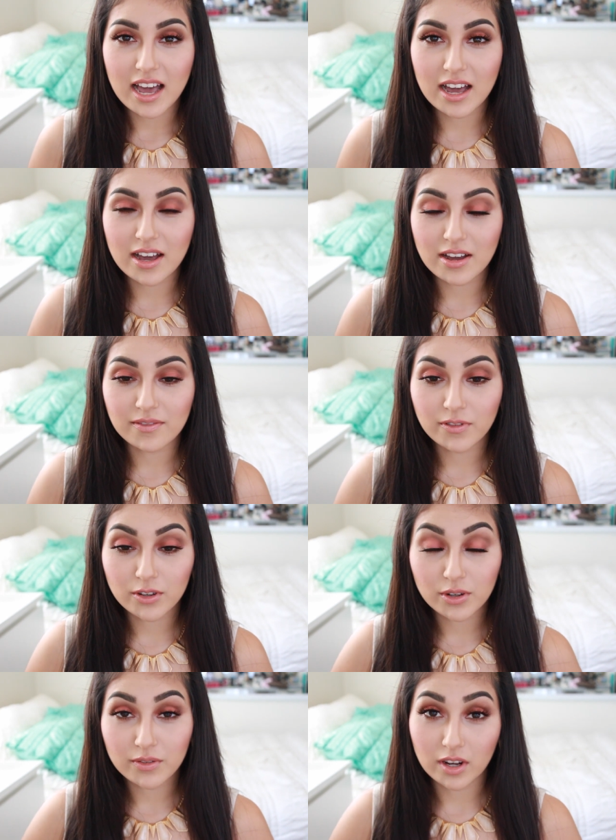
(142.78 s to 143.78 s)
a
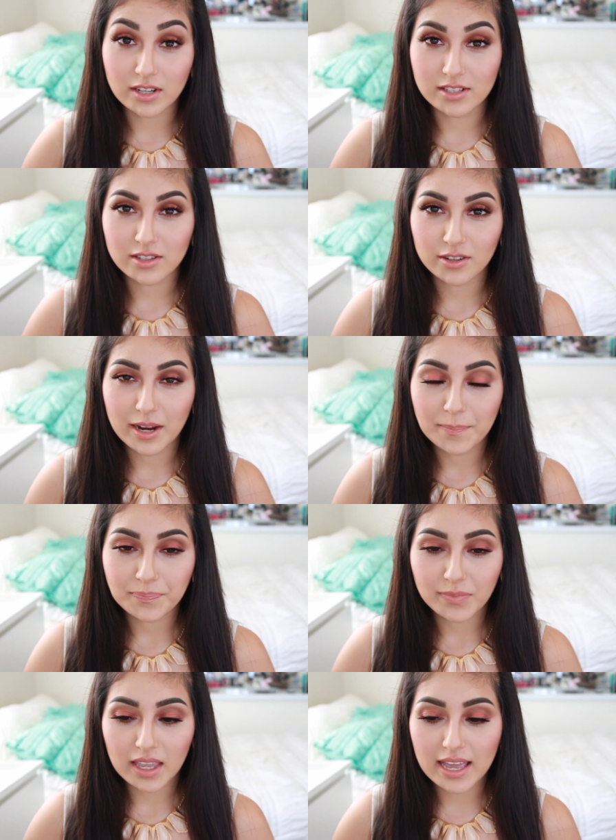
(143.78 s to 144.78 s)
photo of on
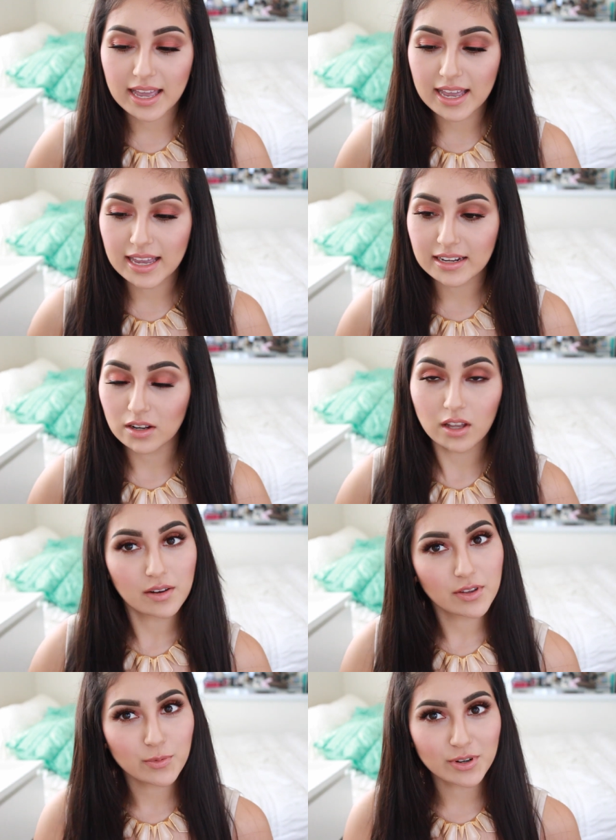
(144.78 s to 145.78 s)
Instagram, and a
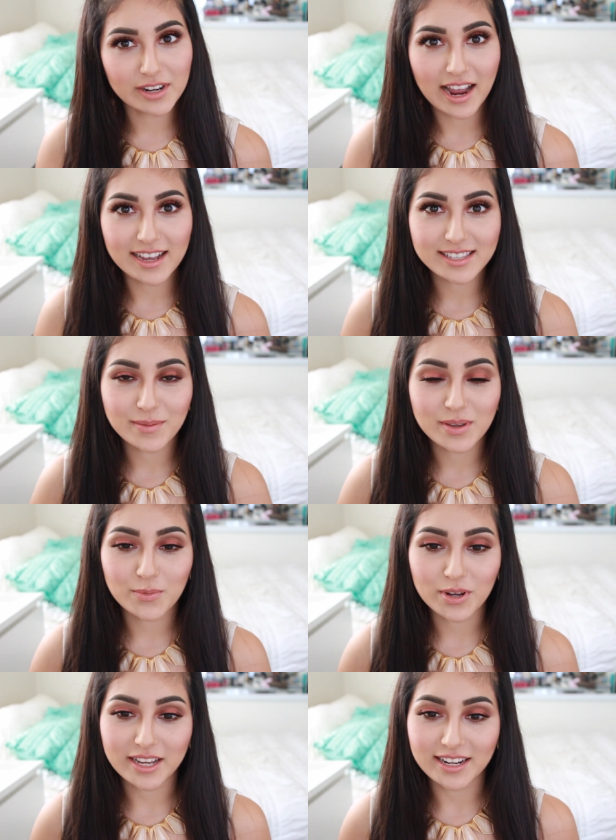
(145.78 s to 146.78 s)
lot of you were asking me
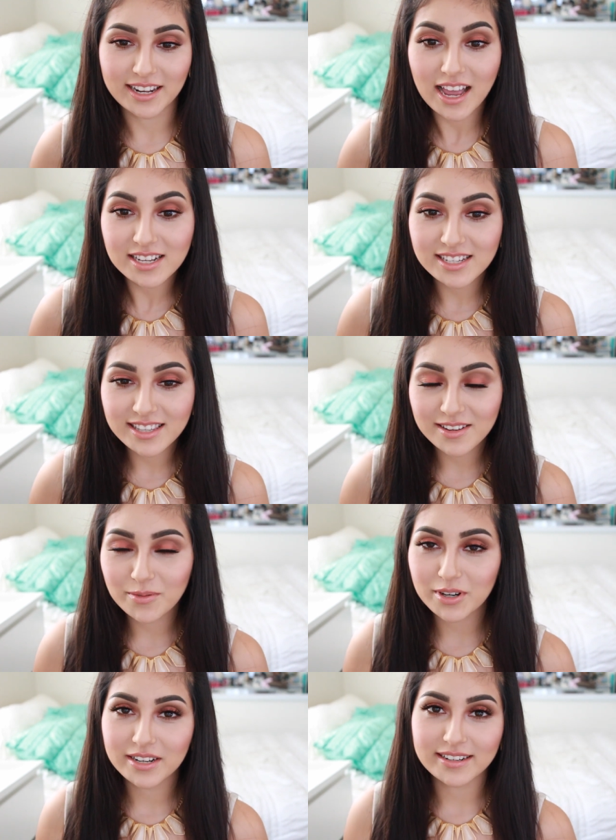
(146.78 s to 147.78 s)
what kind of lashes they
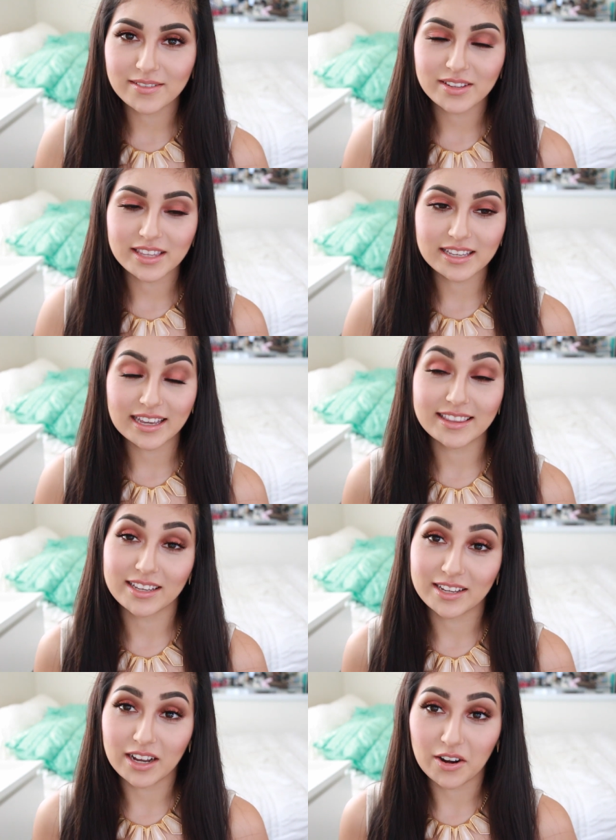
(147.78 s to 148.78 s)
were and everything, and
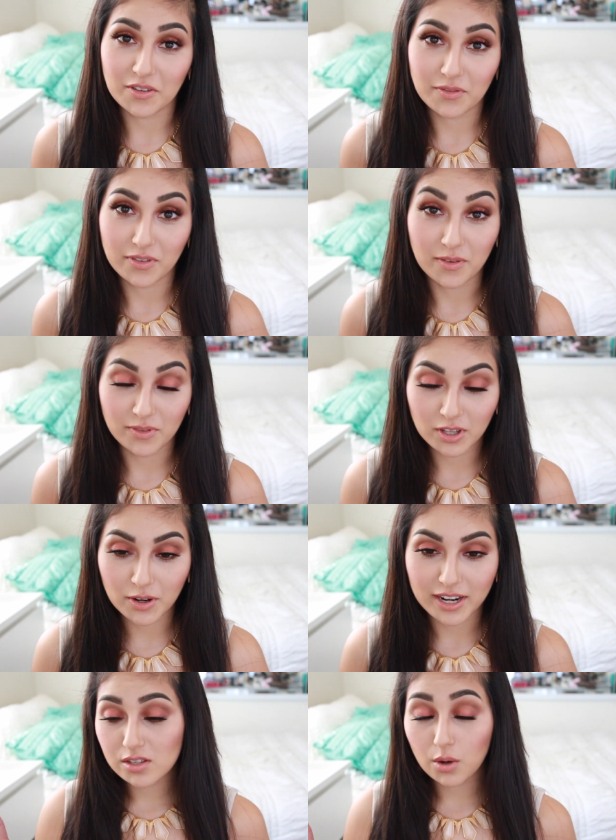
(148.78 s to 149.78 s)
they are from
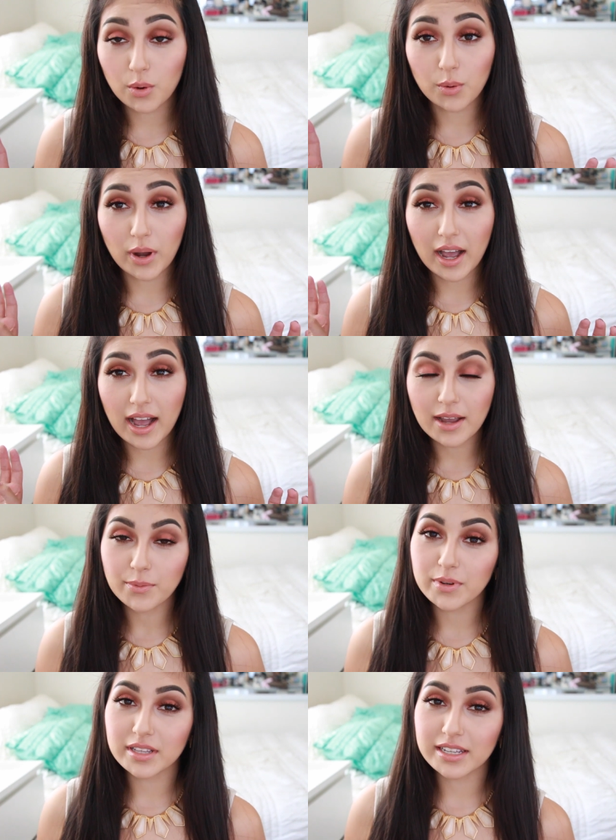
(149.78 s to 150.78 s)
Velour. So I
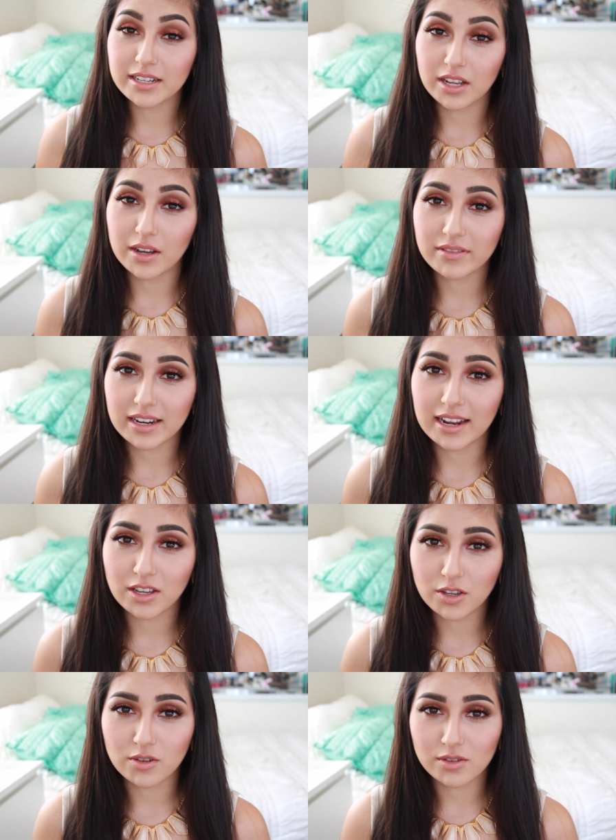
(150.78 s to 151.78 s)
really love that I
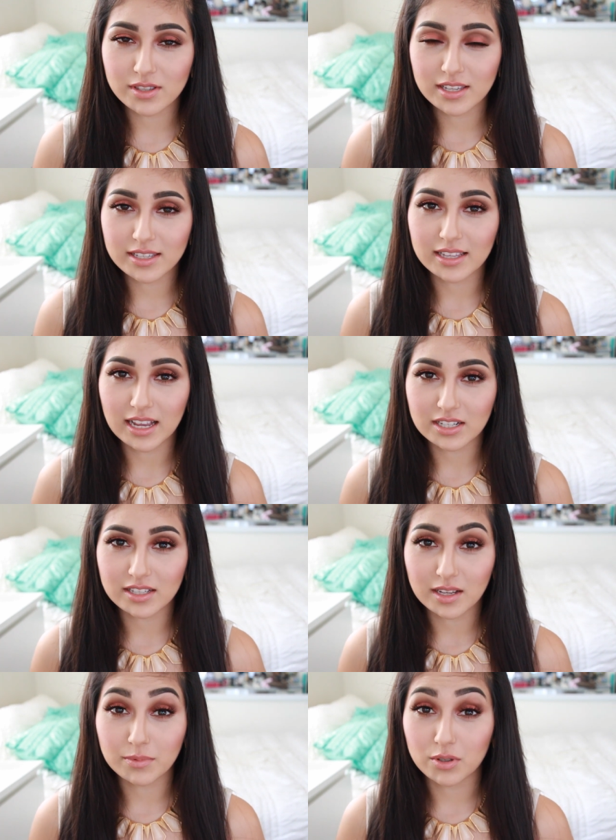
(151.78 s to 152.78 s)
could use these
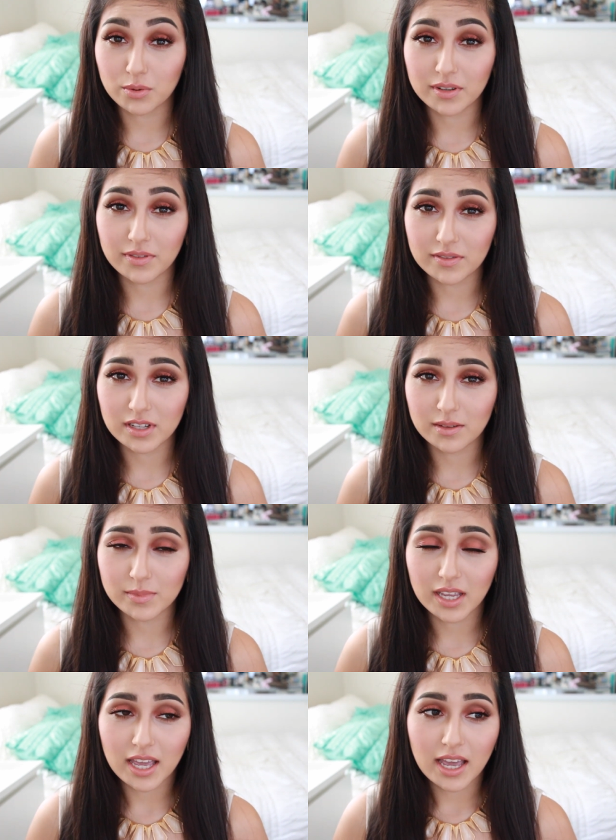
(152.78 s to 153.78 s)
lashes up to 25
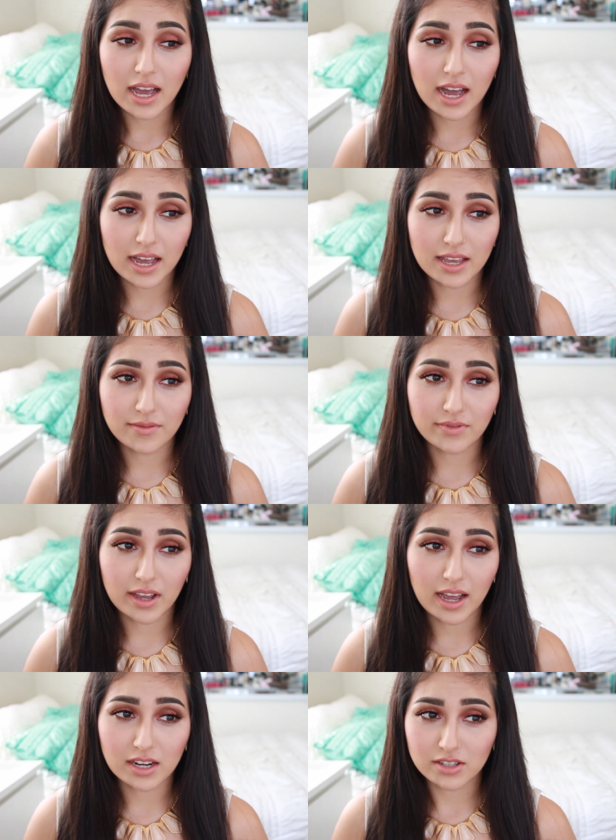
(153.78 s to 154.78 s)
times. I've
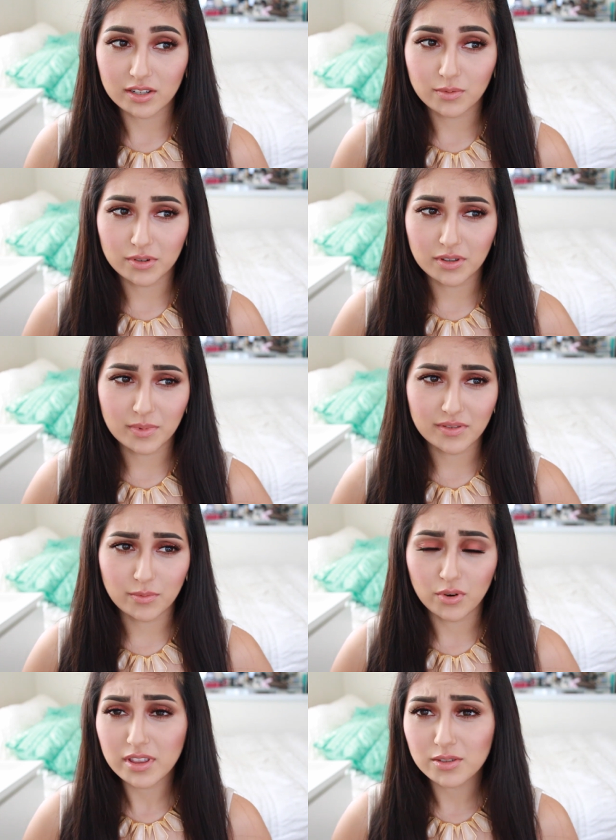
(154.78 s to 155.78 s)
actually worn them even
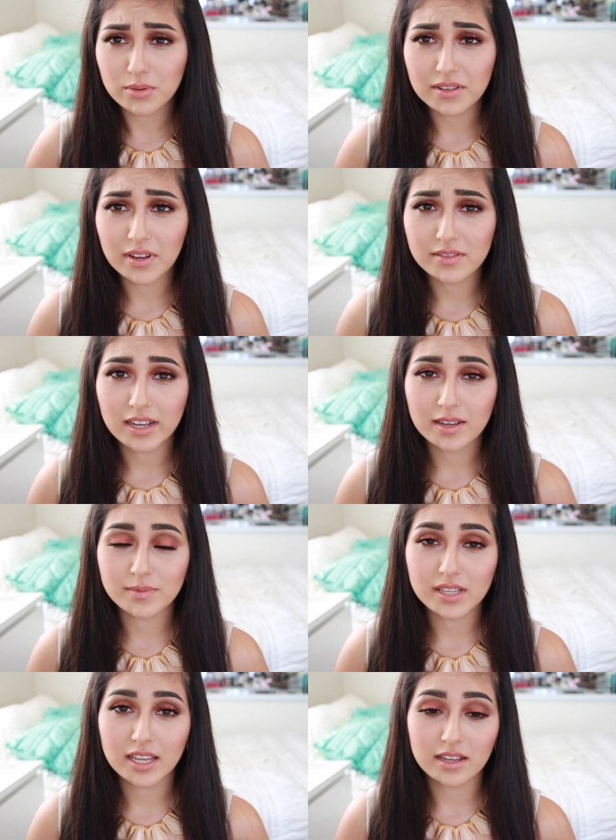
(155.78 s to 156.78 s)
more than 25
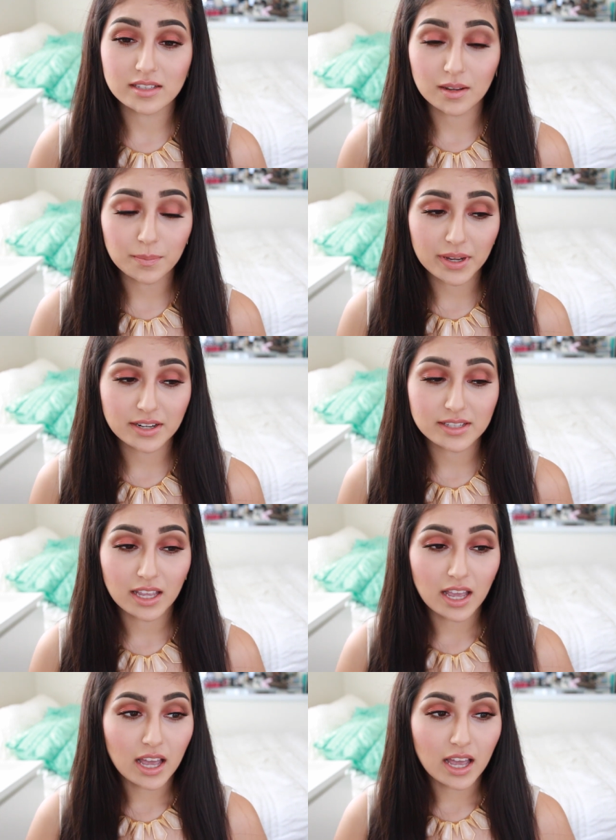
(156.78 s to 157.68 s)
times, some pairs,